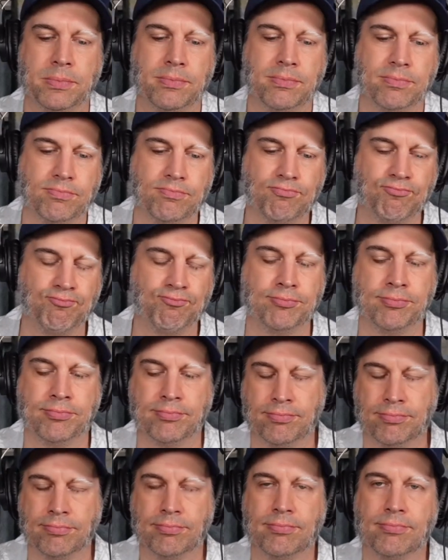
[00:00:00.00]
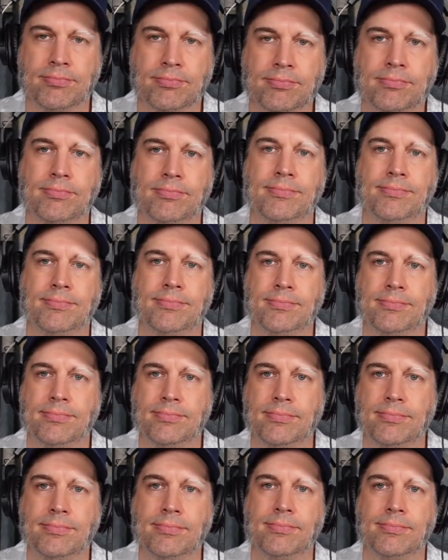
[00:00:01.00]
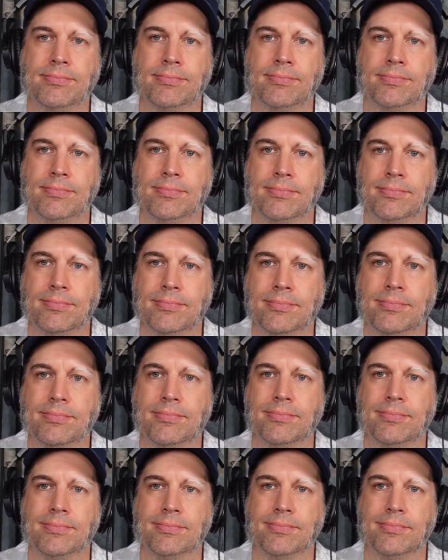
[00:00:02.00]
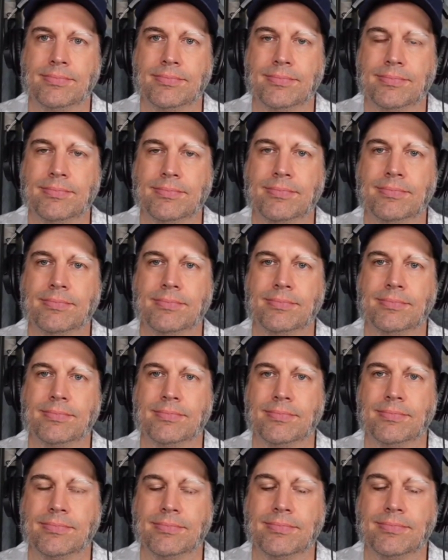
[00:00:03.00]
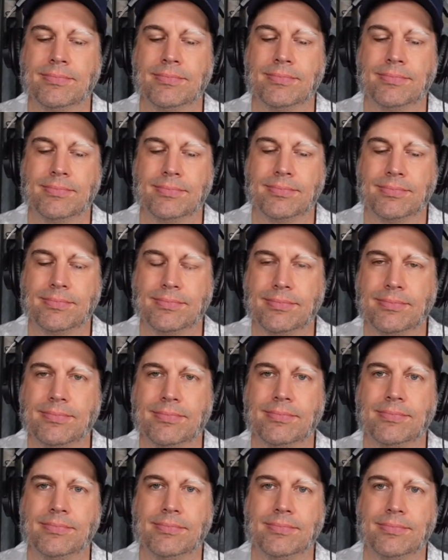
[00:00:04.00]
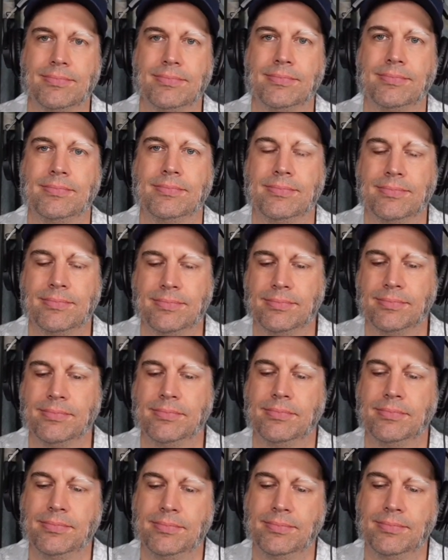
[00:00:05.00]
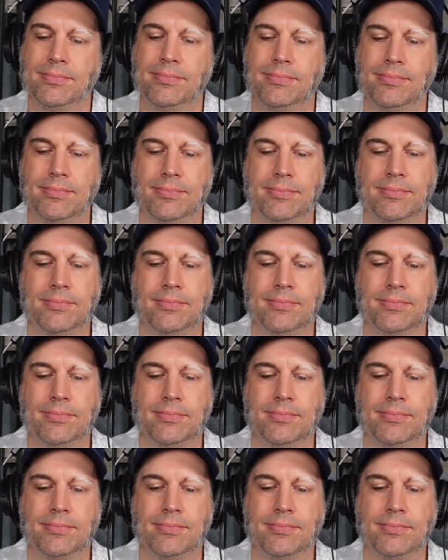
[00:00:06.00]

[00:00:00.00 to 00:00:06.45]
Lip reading: (not speaking)